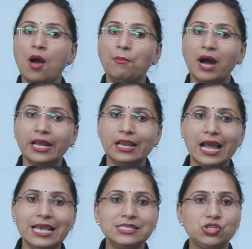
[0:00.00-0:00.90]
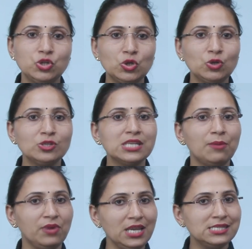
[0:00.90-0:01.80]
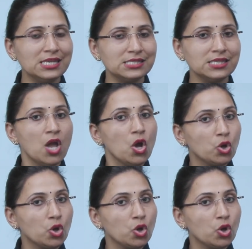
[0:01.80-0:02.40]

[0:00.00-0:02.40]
marginalized due to some reasons.